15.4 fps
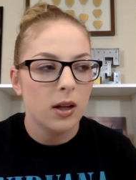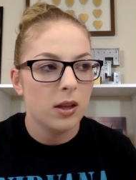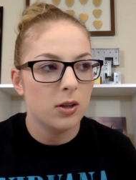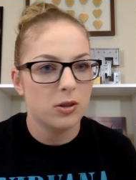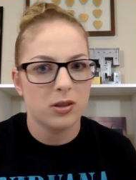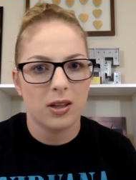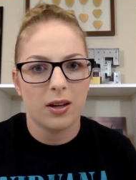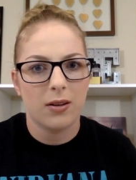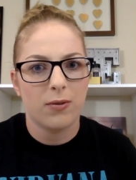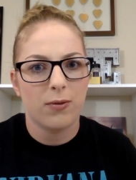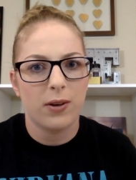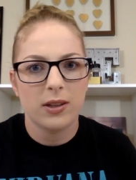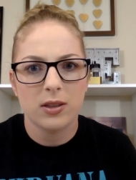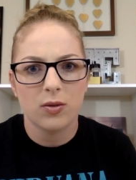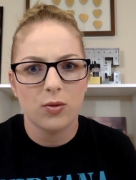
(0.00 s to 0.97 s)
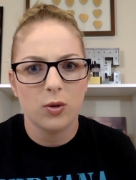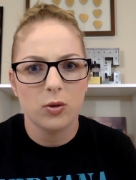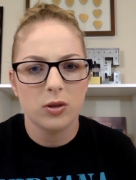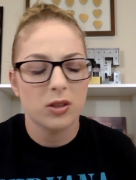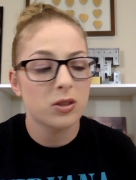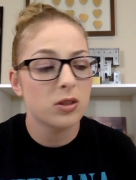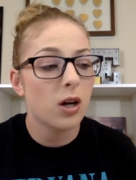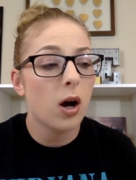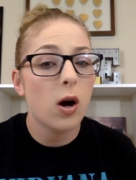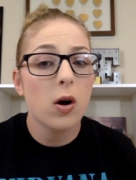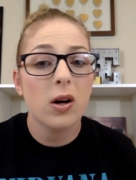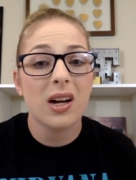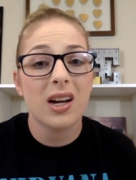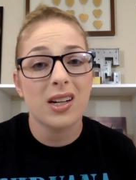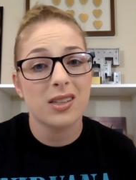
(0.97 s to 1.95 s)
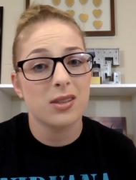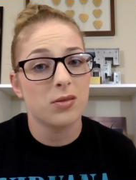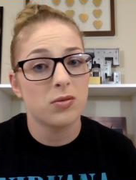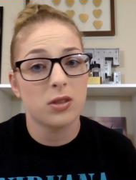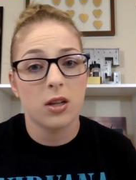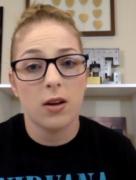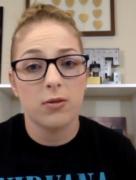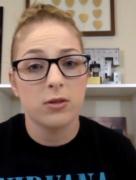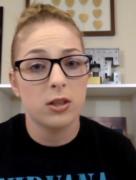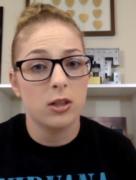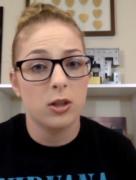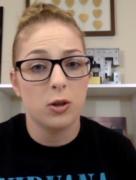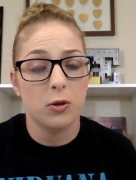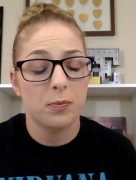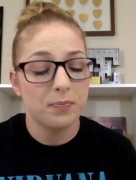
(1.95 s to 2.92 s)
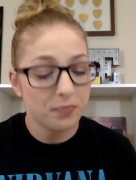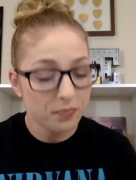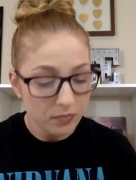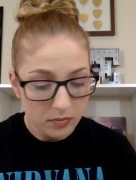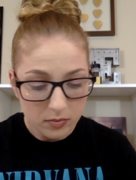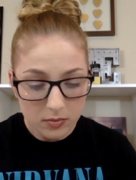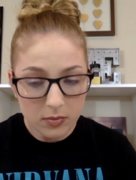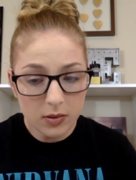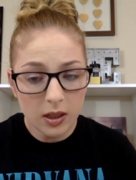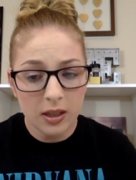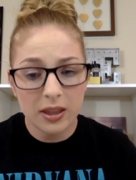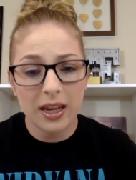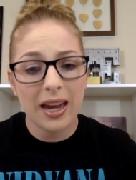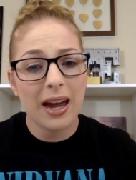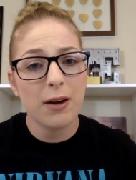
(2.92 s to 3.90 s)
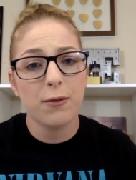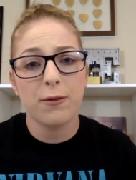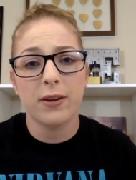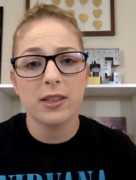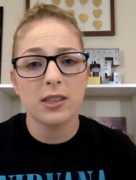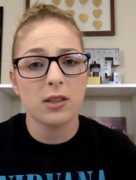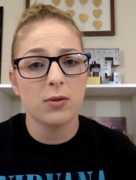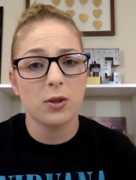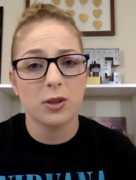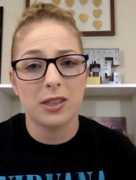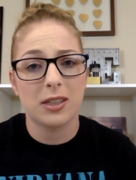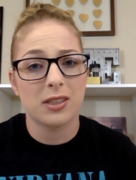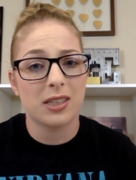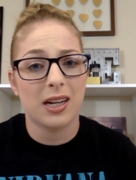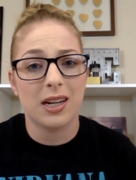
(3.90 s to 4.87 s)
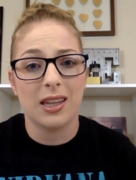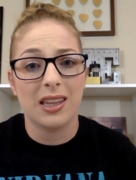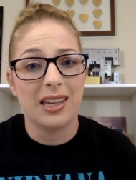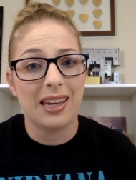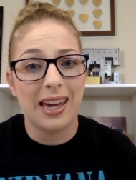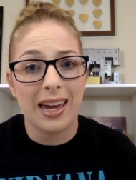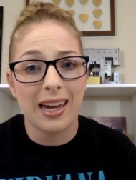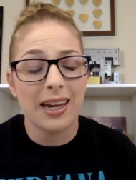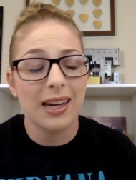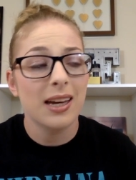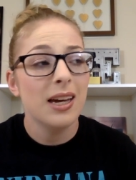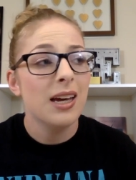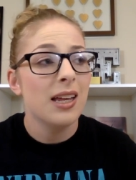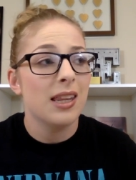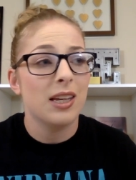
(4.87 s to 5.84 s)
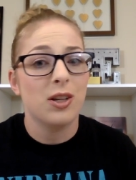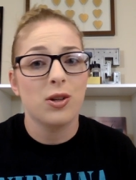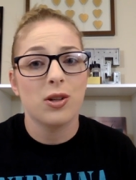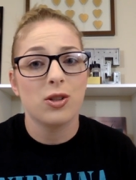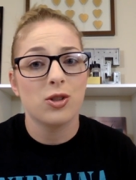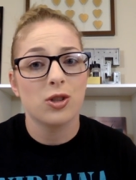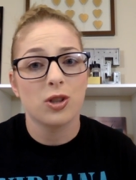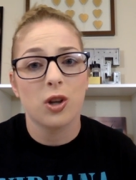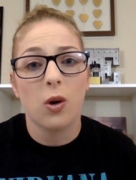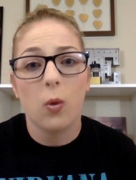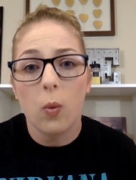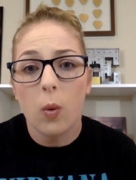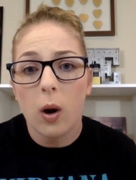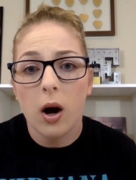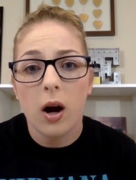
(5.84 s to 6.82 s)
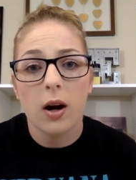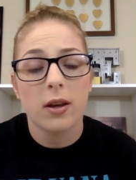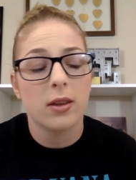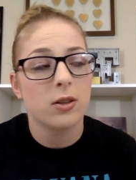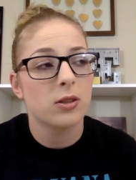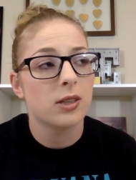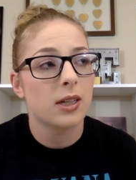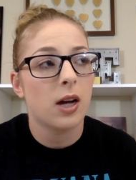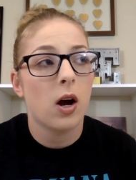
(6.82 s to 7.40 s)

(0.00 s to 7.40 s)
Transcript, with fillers: There's like festivals, there's all kinds of stuff to do they have festivals outside of the gate that you can just go walk there's like